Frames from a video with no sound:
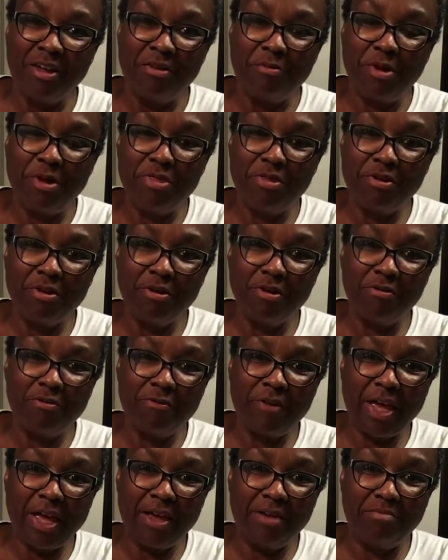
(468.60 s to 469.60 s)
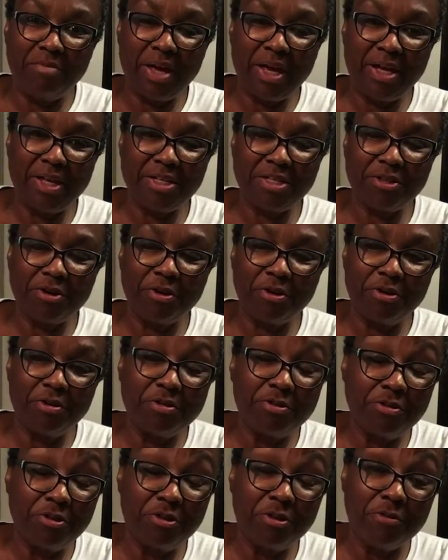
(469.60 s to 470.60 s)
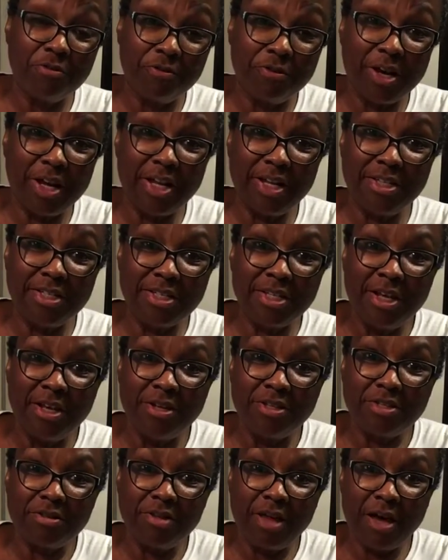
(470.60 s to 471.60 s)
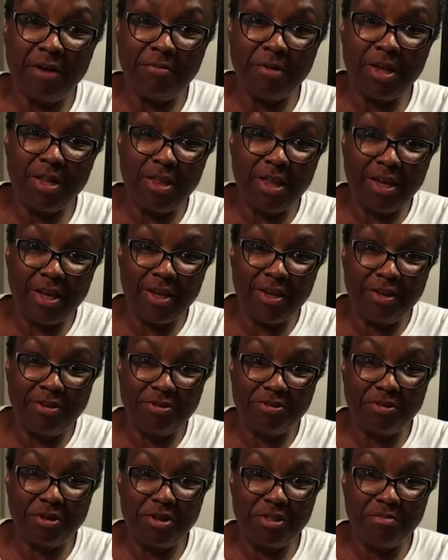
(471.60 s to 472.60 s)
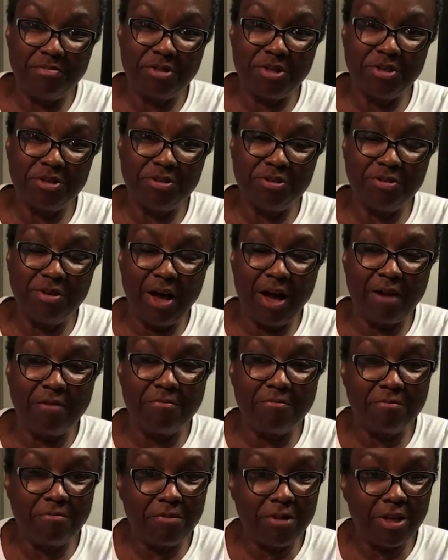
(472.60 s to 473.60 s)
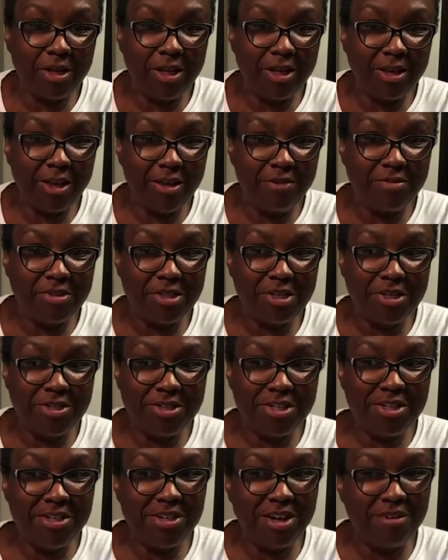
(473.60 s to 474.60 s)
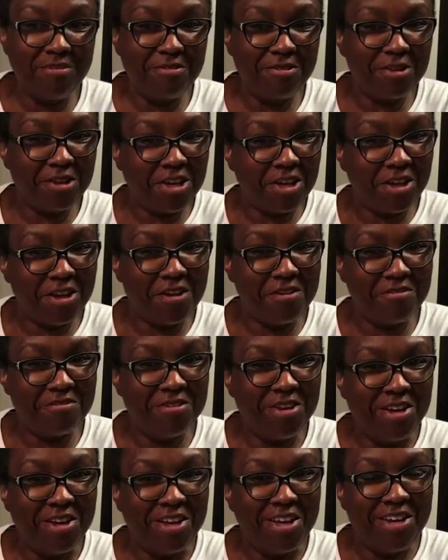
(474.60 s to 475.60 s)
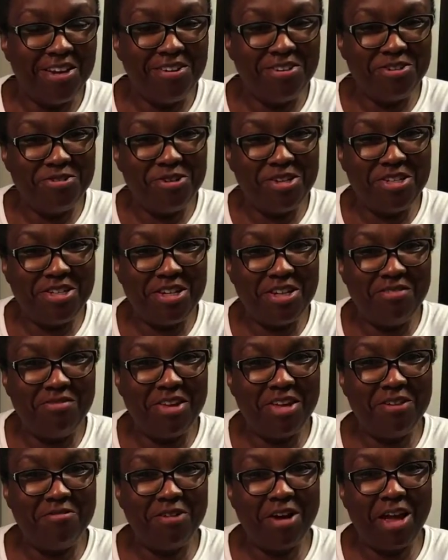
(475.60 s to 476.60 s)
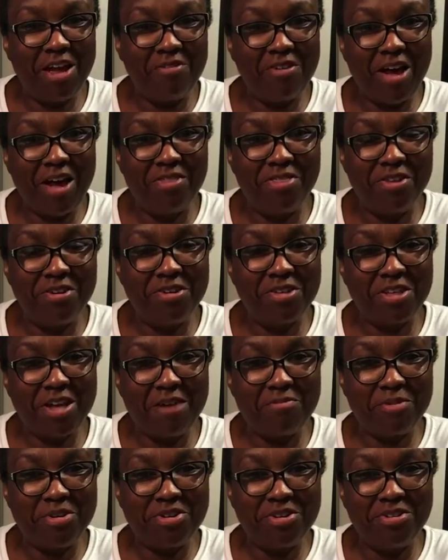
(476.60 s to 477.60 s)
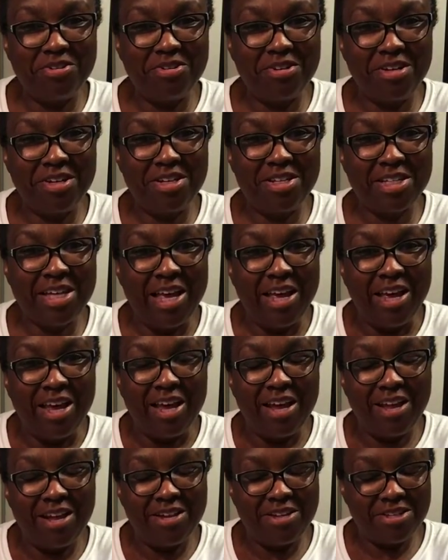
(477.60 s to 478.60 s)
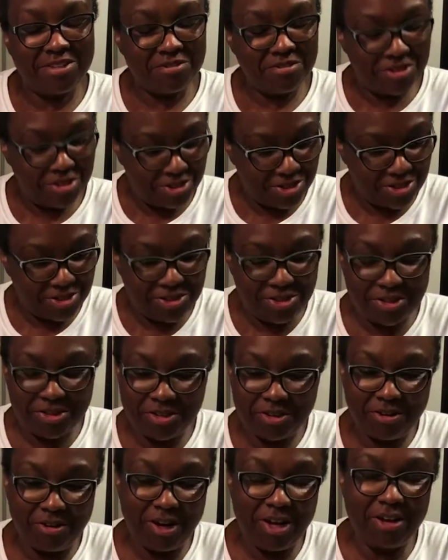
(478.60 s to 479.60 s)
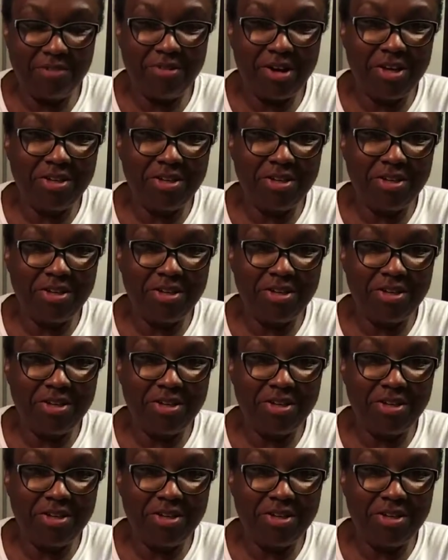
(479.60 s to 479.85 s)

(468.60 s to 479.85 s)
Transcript: with your fan base or your friends, so that way they can enjoy them too. I really love teaching. I really love, doing TV when I've had those opportunities. And so this is just a great way